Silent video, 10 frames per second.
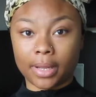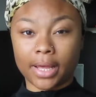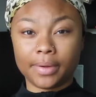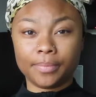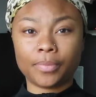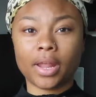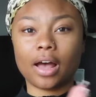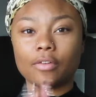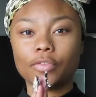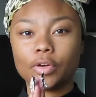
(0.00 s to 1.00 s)
Like,
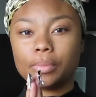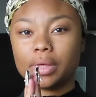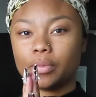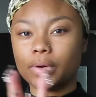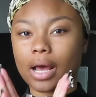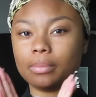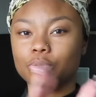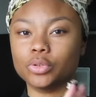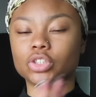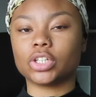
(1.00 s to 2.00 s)
I feel me when I'm
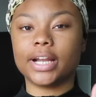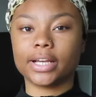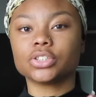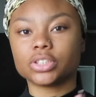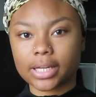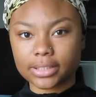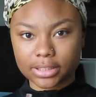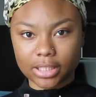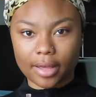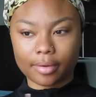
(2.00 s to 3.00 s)
doing certain
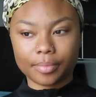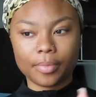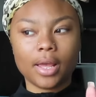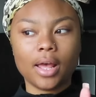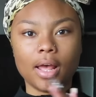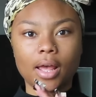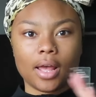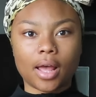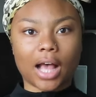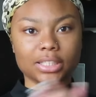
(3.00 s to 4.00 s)
exercises, like
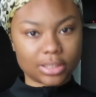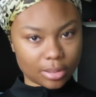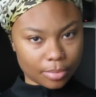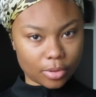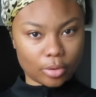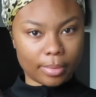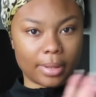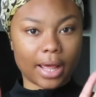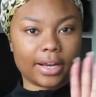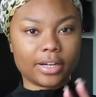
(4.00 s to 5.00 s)
I slip a little
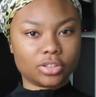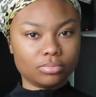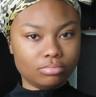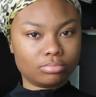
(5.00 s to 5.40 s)
bit. Like, there's